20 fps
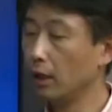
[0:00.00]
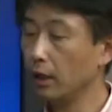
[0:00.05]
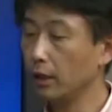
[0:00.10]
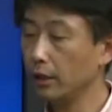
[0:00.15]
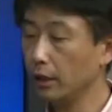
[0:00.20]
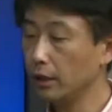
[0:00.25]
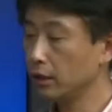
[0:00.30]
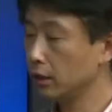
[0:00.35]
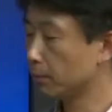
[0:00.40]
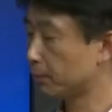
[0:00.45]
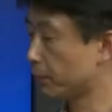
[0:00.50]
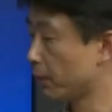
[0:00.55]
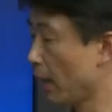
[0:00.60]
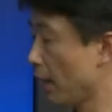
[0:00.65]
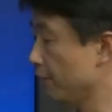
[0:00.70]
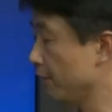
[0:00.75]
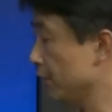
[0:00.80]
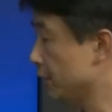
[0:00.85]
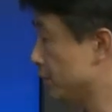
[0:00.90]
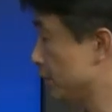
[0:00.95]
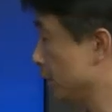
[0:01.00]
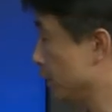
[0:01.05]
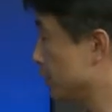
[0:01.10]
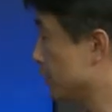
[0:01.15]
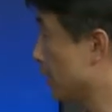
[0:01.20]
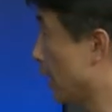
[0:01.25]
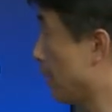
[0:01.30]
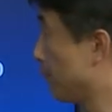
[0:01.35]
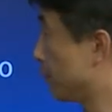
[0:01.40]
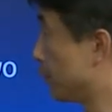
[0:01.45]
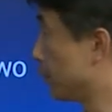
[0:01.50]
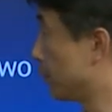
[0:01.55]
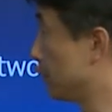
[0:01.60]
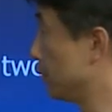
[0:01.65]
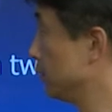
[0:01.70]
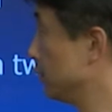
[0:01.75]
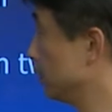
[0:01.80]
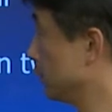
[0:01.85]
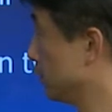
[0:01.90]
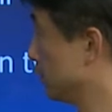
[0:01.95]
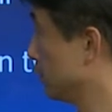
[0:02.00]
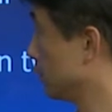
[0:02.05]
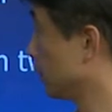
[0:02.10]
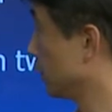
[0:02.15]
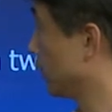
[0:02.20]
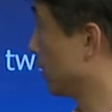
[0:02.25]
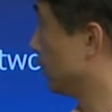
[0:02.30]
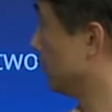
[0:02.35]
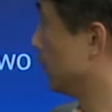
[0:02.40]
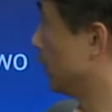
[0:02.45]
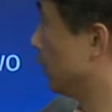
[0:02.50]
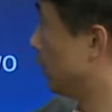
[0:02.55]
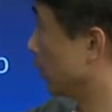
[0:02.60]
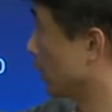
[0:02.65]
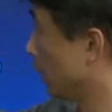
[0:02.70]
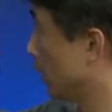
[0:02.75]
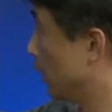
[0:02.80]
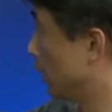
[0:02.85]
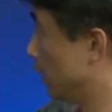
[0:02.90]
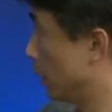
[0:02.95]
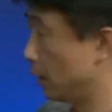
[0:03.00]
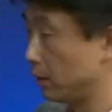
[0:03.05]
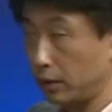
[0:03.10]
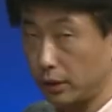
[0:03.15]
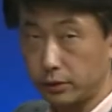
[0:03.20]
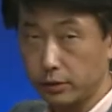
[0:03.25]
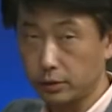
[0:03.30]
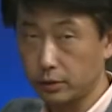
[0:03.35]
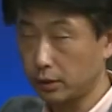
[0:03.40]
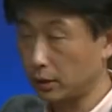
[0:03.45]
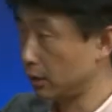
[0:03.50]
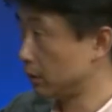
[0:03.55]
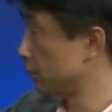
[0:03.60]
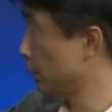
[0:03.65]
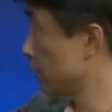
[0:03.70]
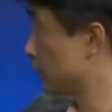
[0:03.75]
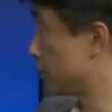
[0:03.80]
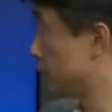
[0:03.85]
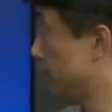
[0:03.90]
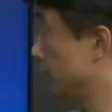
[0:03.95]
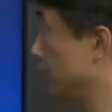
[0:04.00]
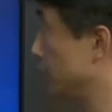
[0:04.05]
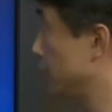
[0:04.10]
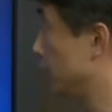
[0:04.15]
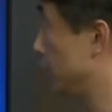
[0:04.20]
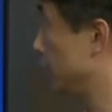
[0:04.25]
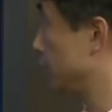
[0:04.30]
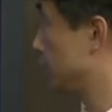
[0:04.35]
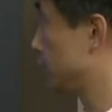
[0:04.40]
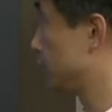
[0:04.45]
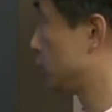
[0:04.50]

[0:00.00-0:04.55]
In the previous example, okay, let's read this